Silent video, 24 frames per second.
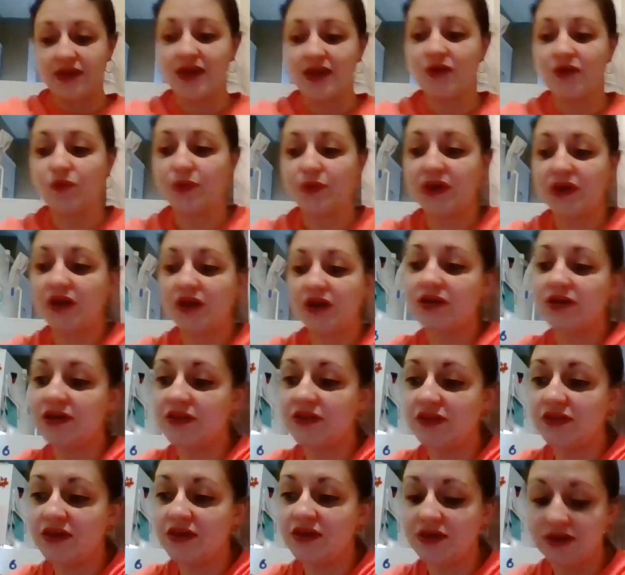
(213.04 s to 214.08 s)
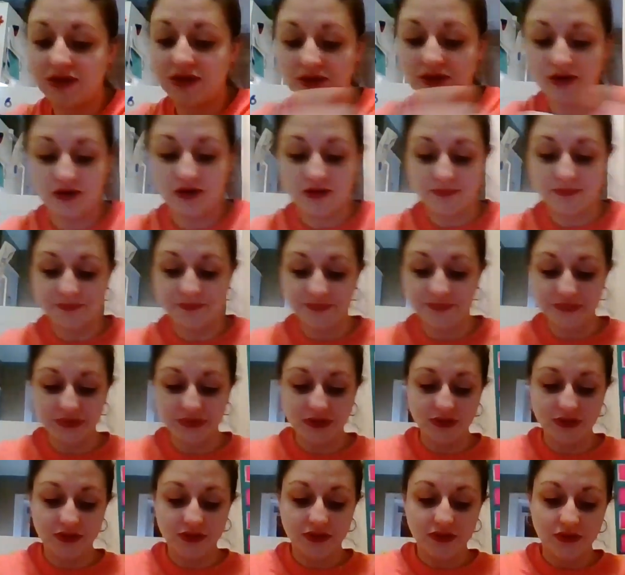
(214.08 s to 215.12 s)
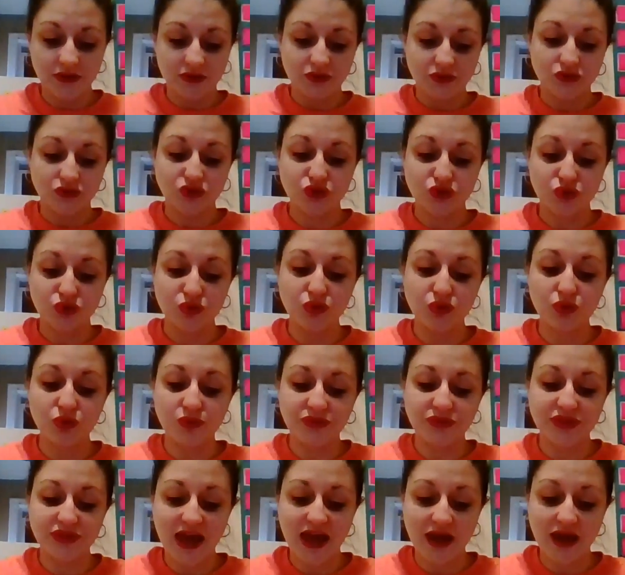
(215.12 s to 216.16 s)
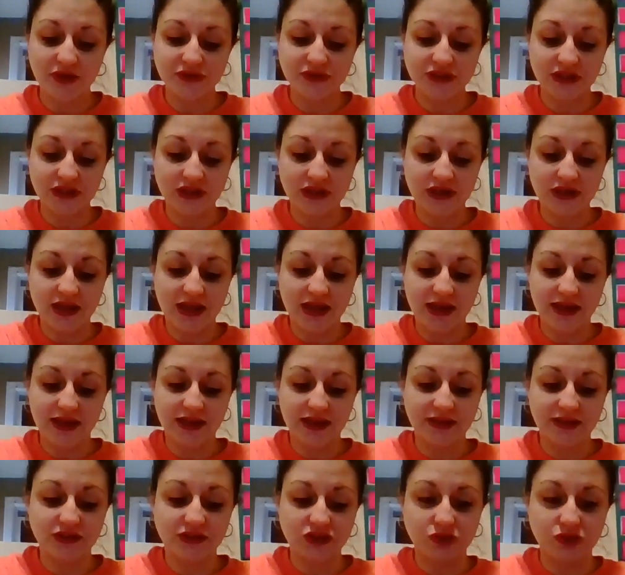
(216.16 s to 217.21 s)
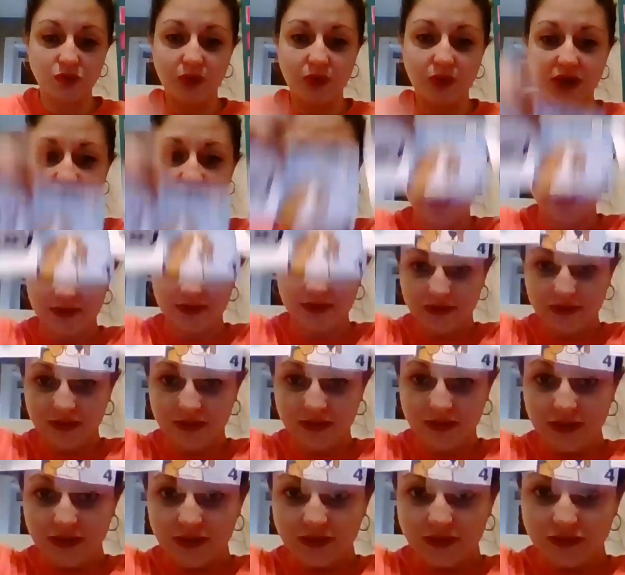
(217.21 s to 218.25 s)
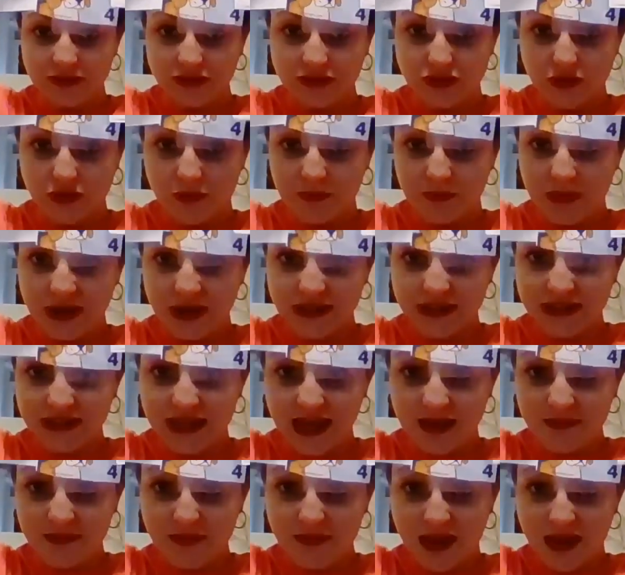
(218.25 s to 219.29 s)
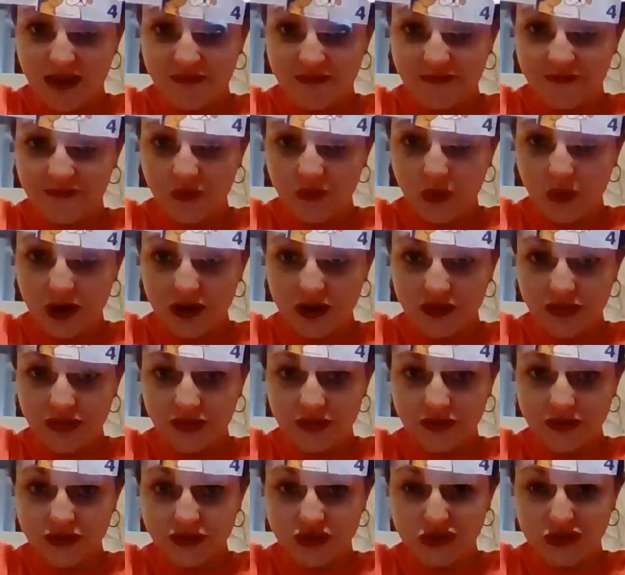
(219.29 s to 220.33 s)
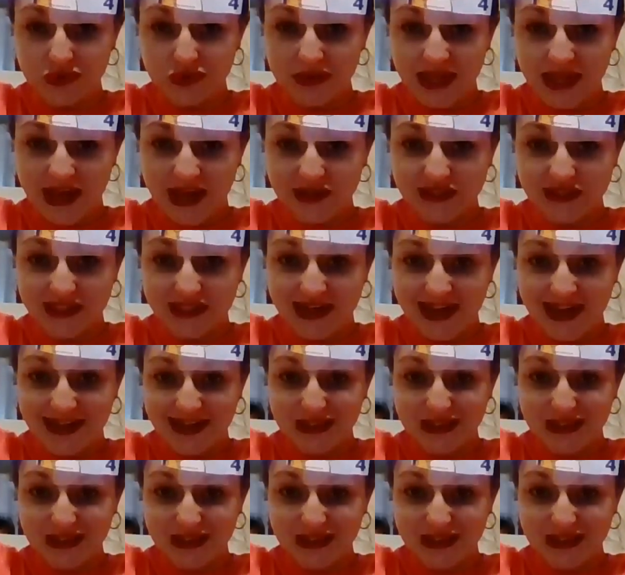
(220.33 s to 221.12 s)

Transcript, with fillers: and we are in the year 2020. So Monday, May 4th, 2020.